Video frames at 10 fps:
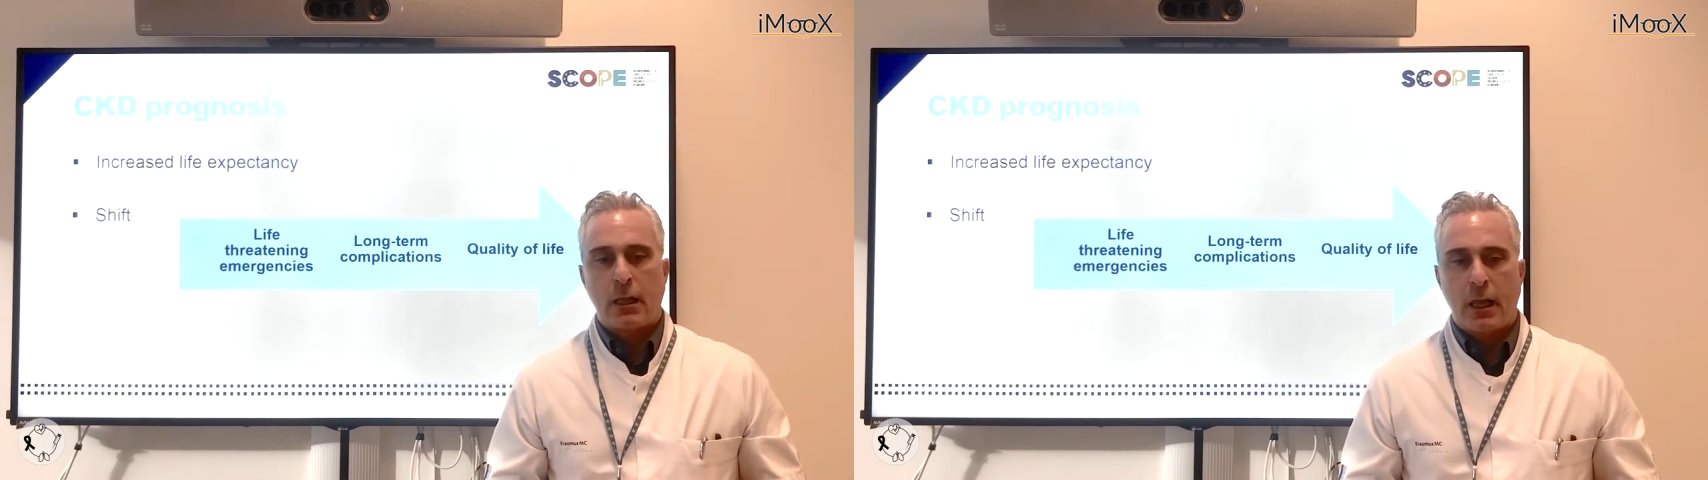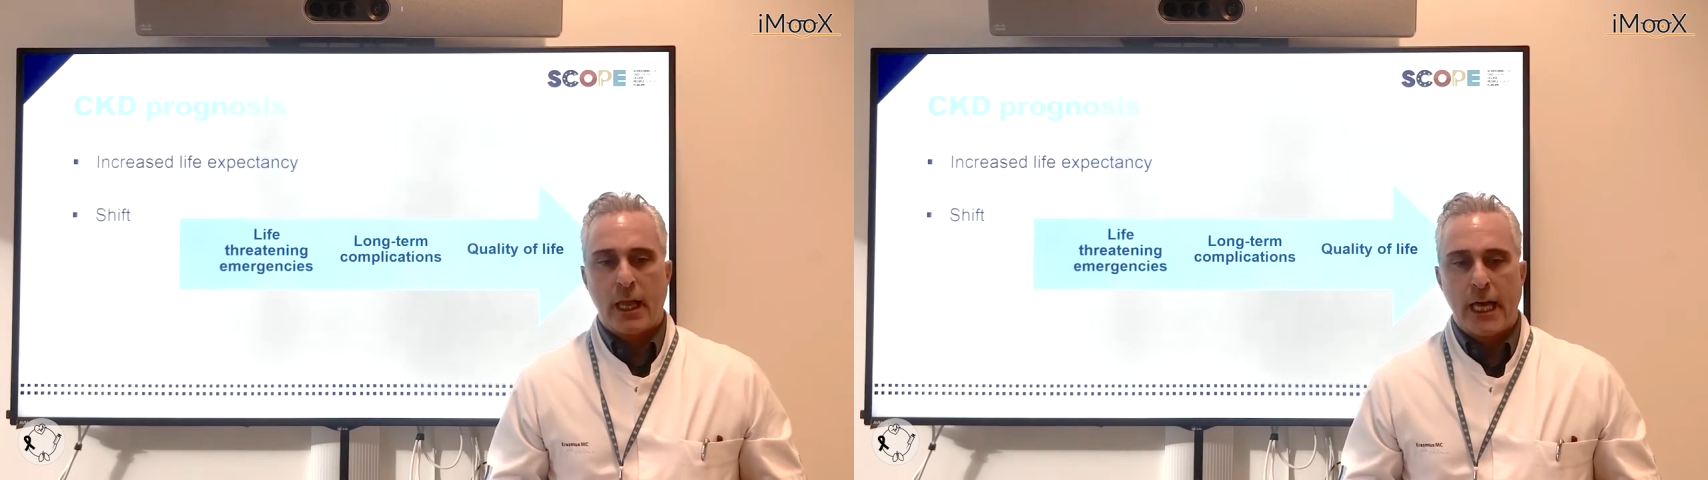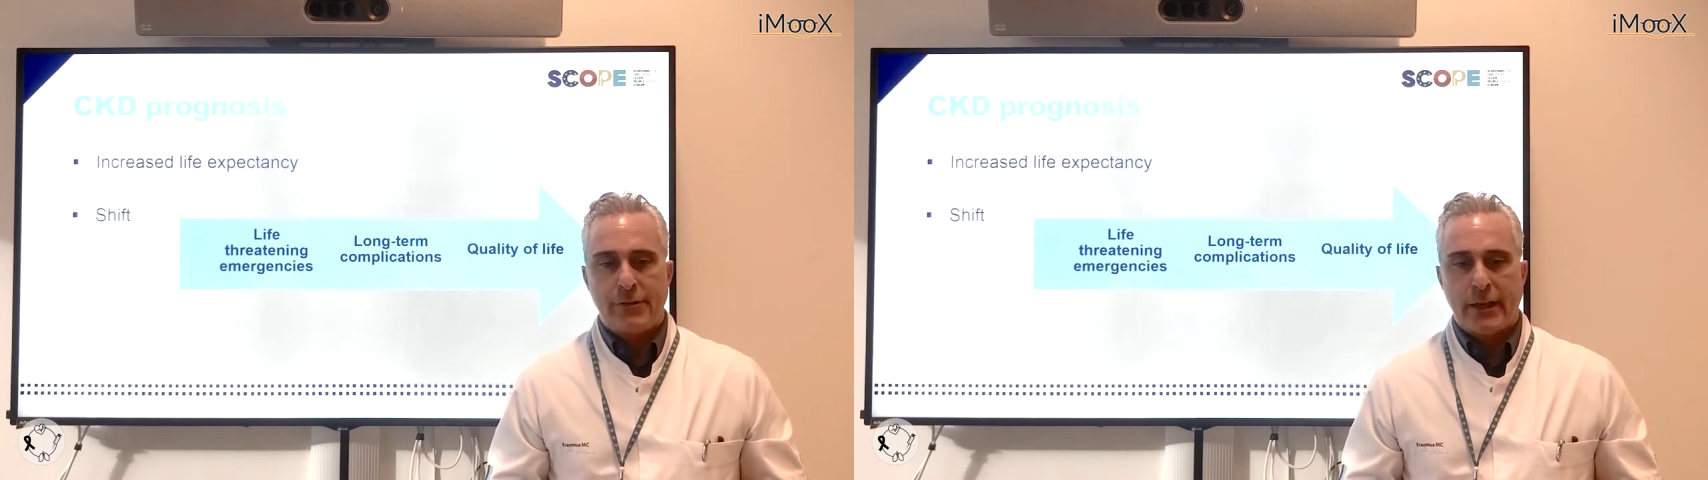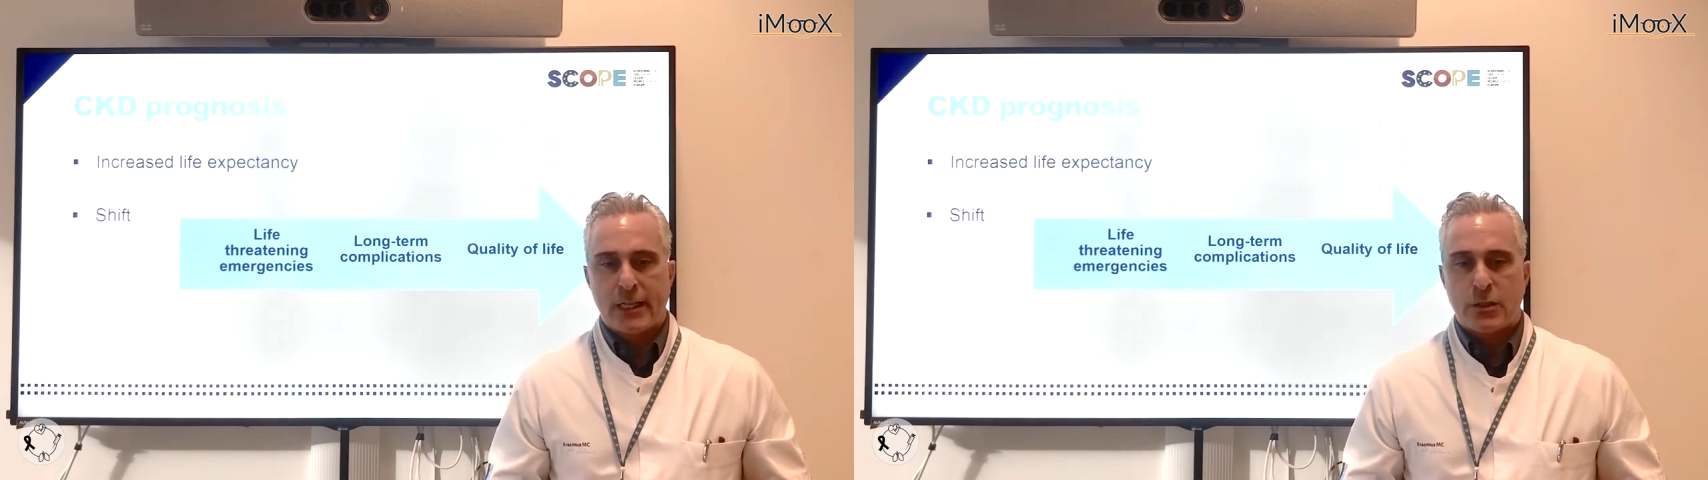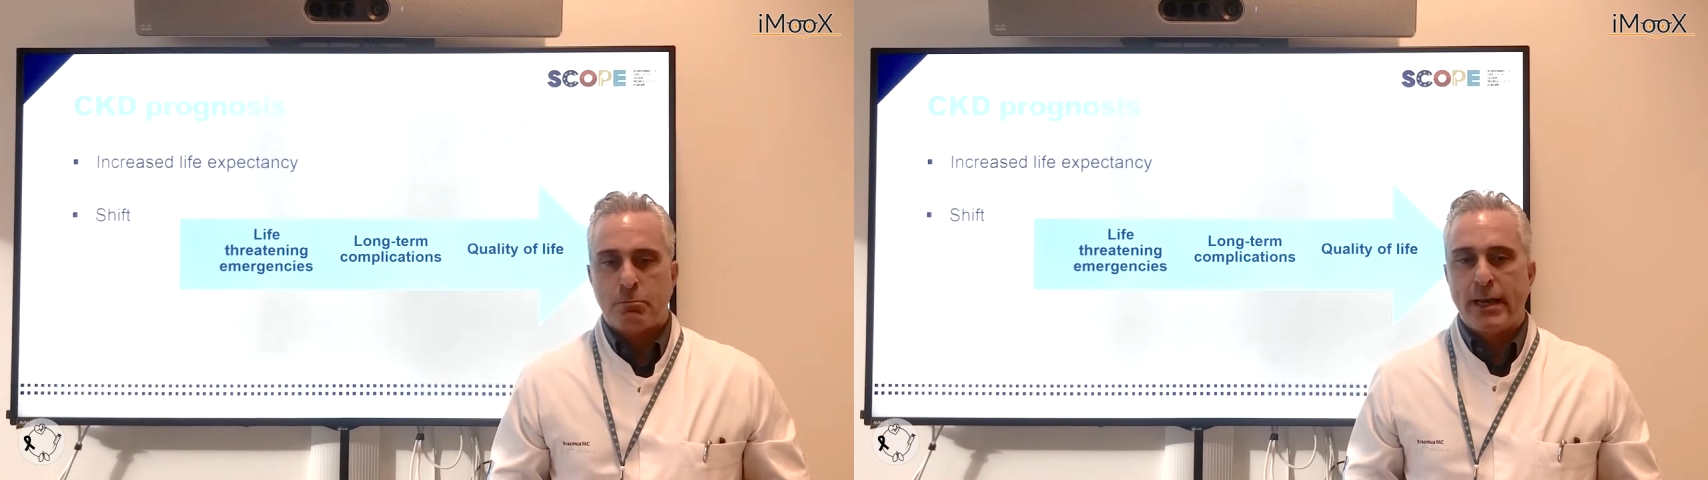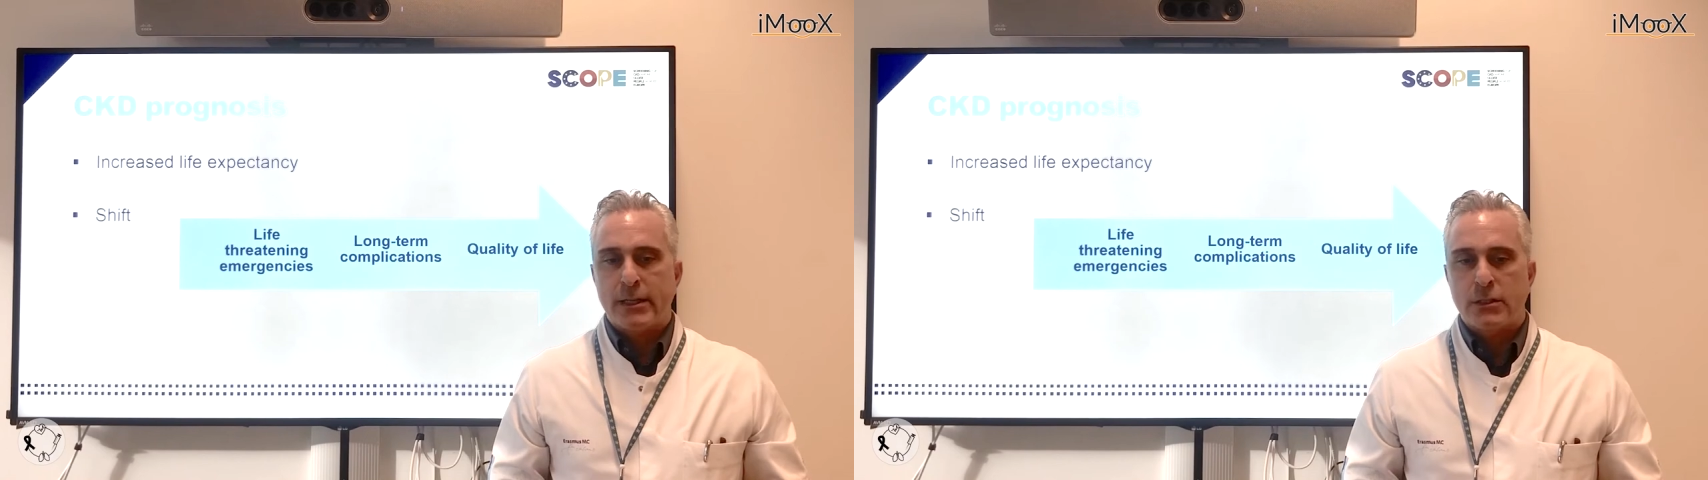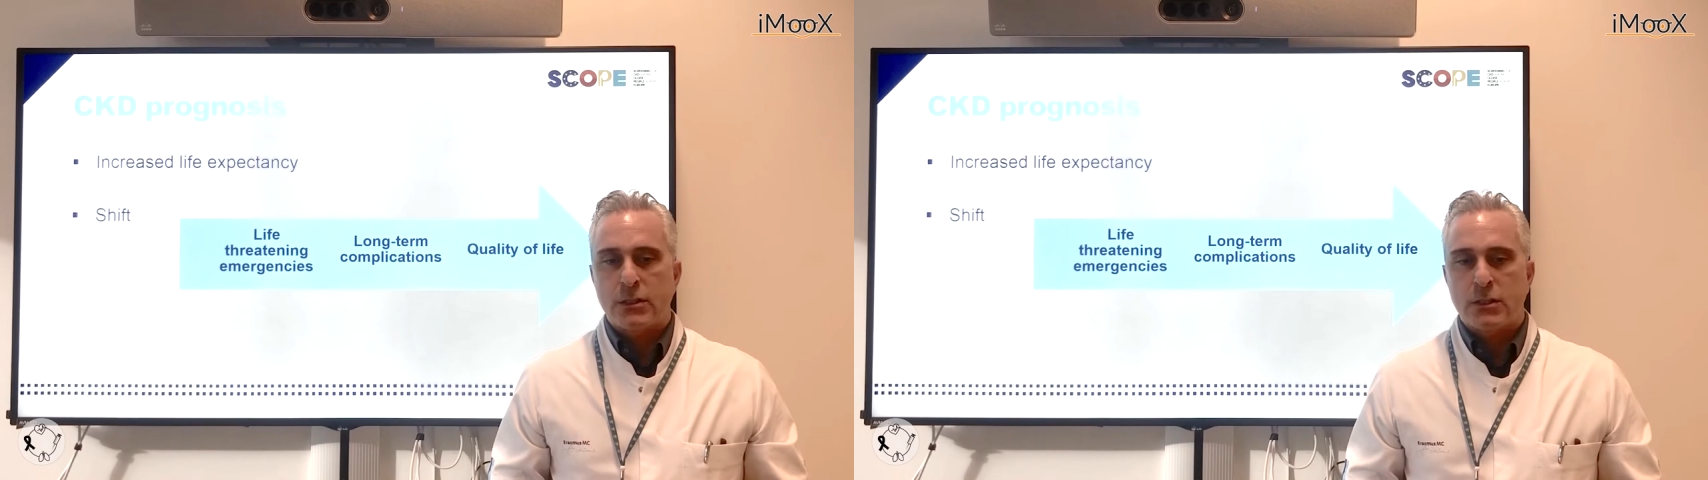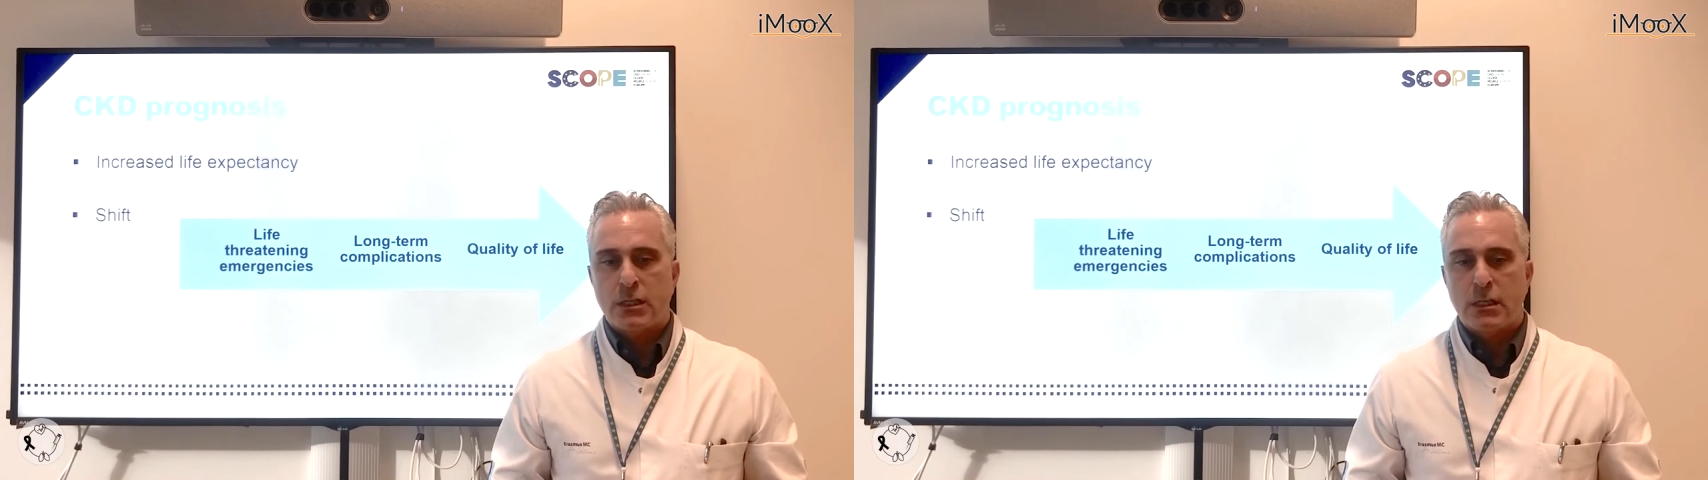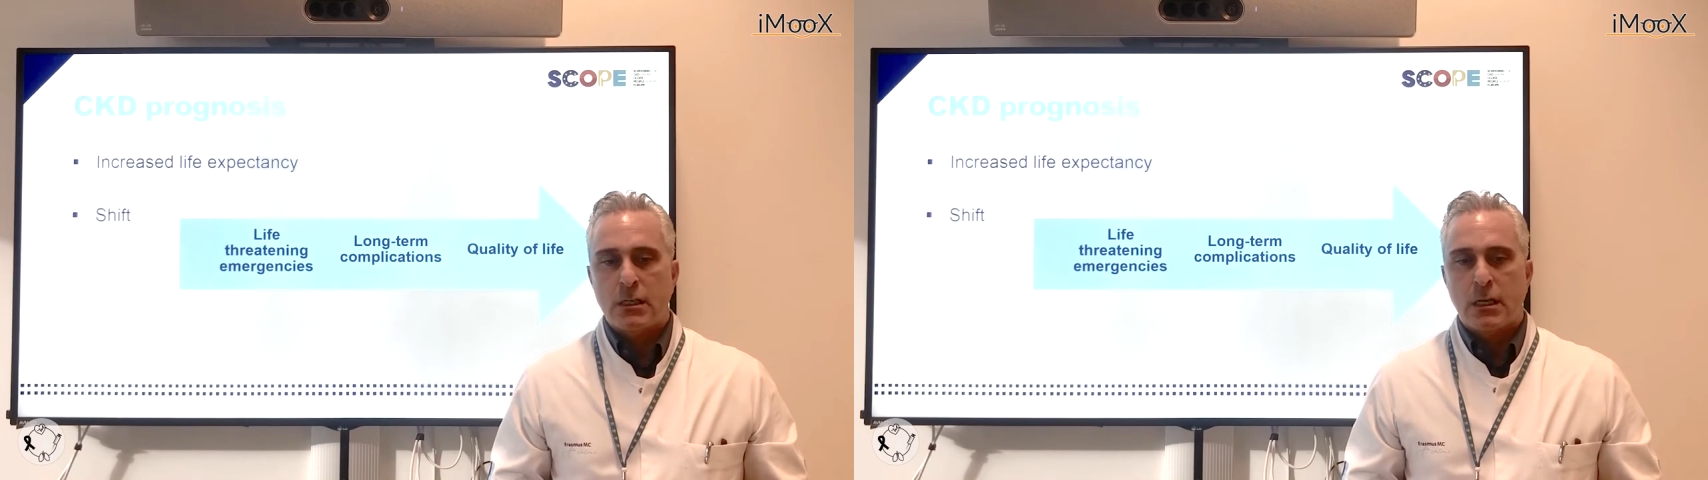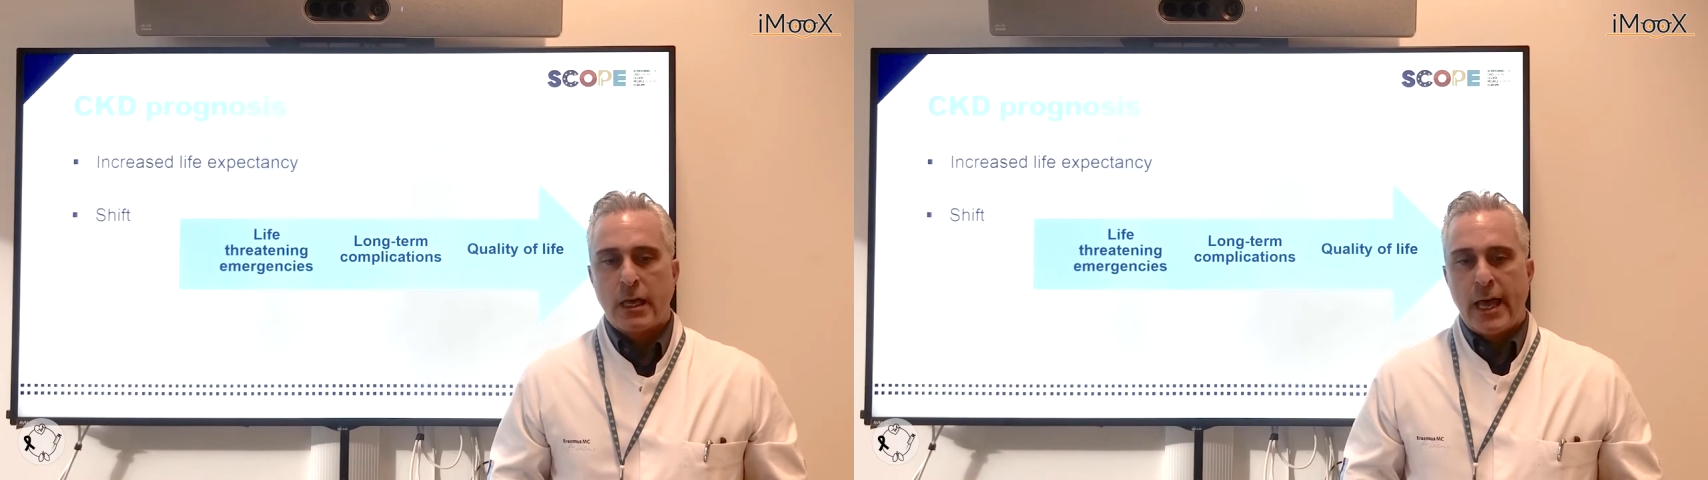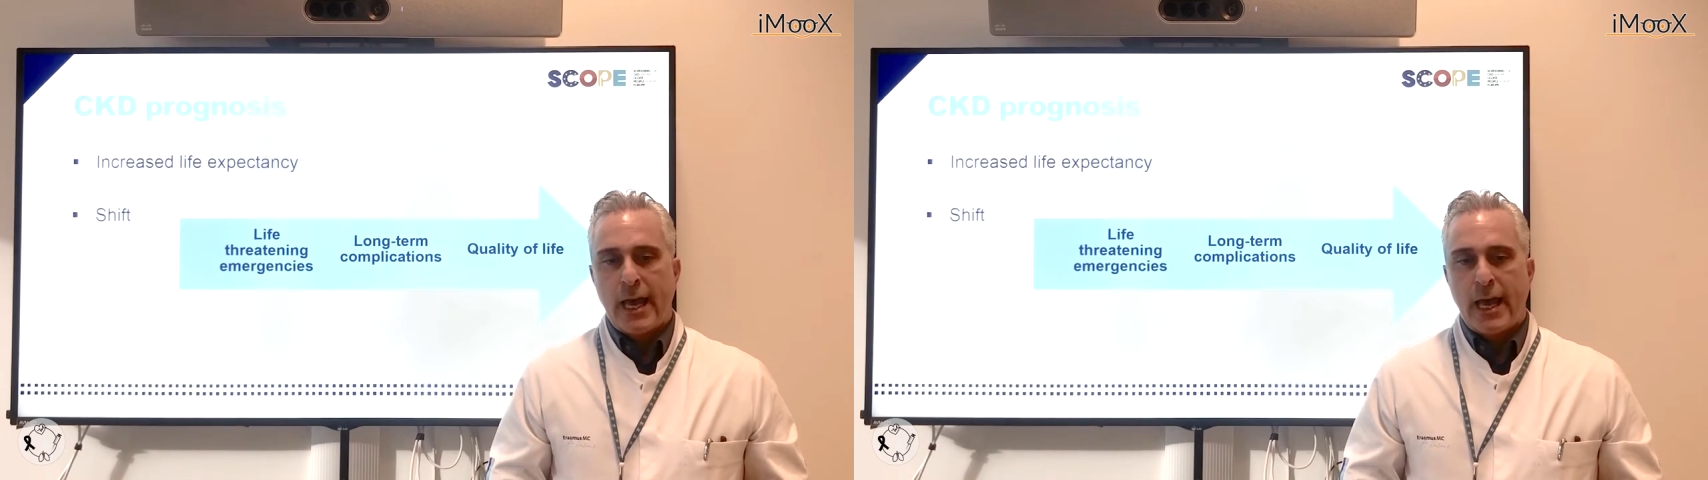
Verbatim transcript: life expectancy